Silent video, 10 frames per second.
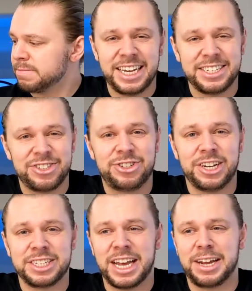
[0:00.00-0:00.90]
Tastes
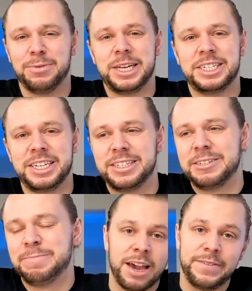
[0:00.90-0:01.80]
just like a Reese's.
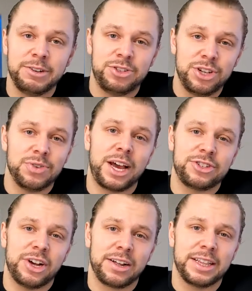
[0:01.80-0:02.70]
If you do like
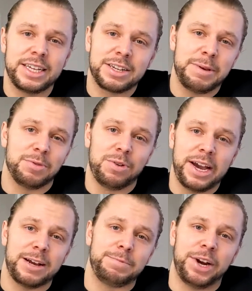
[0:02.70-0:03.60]
chocolate, that's gonna be
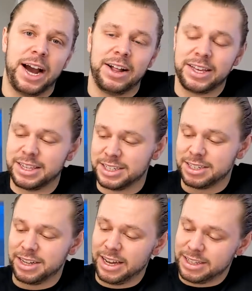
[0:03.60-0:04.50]
right up your alley. This
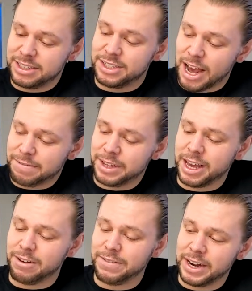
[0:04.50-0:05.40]
is definitely
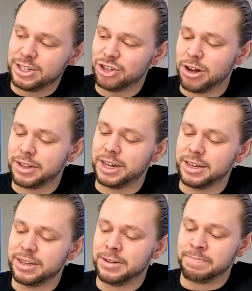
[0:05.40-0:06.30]
a very
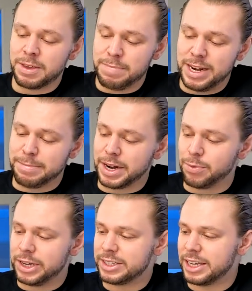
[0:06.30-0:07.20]
chocolatey peanut butter
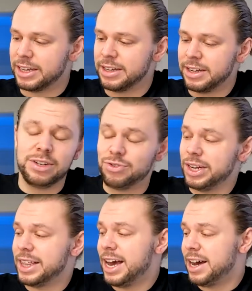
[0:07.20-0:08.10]
whiskey. You could
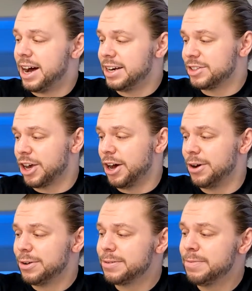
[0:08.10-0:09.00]
drink that on its
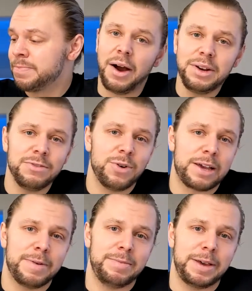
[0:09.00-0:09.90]
own. I would even
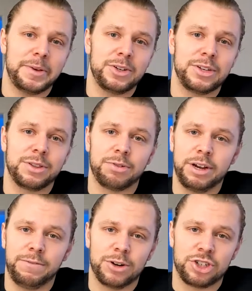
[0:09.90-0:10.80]
recommend maybe doing 3
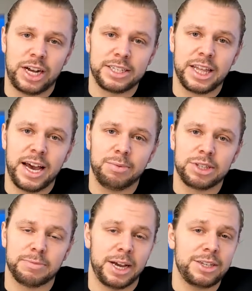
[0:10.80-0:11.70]
or 4 shots of that with
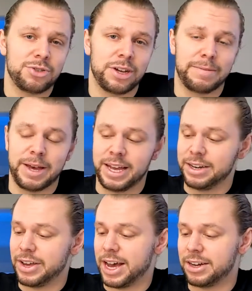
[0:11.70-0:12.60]
some ice cream, and
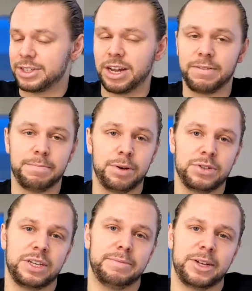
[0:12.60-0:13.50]
you got yourself a
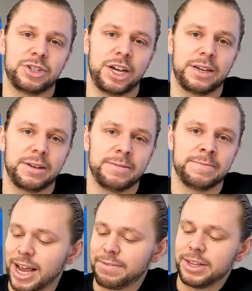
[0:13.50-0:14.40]
boozy milkshake.
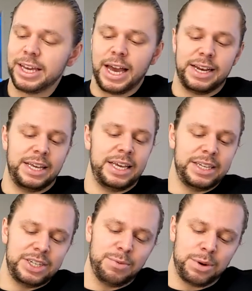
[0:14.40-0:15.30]
Definitely an
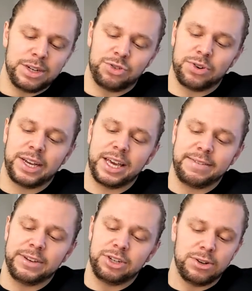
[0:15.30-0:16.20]
easy one to drink
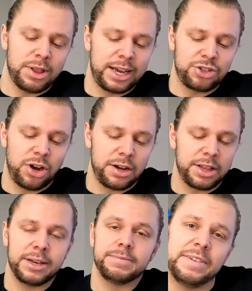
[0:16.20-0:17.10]
if you do like
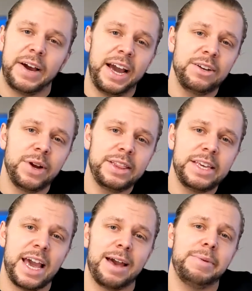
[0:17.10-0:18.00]
chocolate. If I had to rate
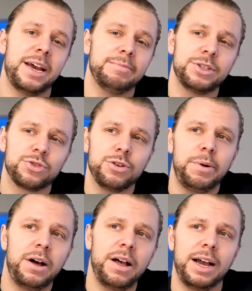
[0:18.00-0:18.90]
the M&M
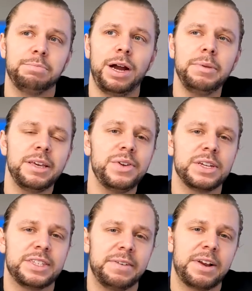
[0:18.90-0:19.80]
Skrewball, I'd probably give it a
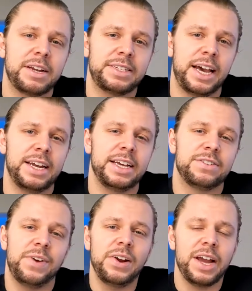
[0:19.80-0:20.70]
7 out of 10. It's
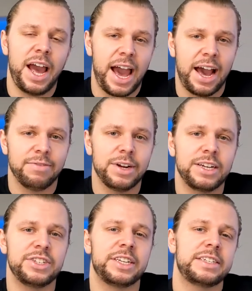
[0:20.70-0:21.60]
very
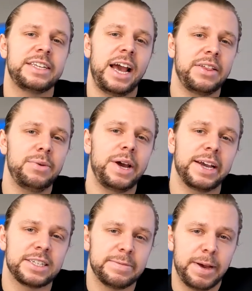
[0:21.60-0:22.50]
average. It's exactly what I
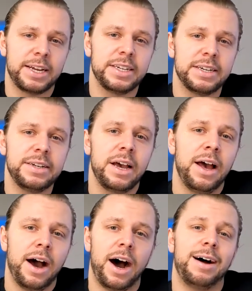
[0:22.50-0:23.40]
expected.
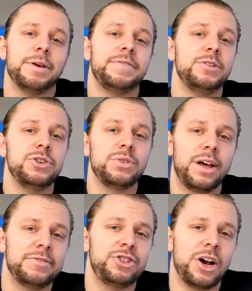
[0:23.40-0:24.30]
If you do
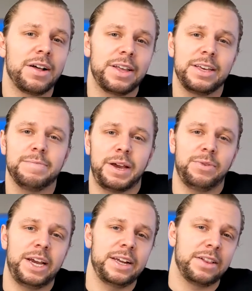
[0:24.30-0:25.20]
love chocolate, you might
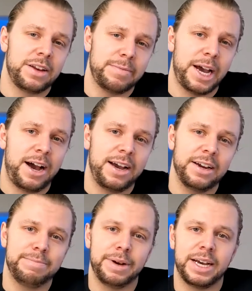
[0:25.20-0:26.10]
rank it a little bit
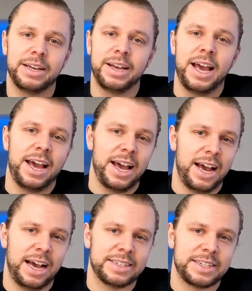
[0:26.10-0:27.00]
higher, but
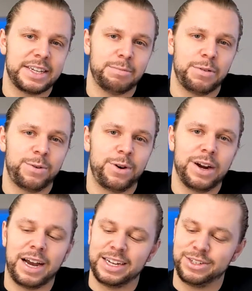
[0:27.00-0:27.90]
as I said before,
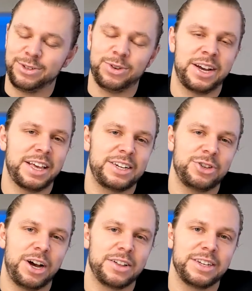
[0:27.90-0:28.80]
I do not like
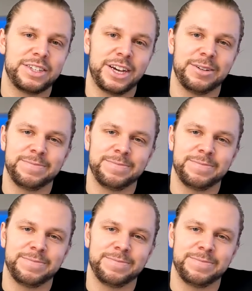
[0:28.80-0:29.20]
chocolate, so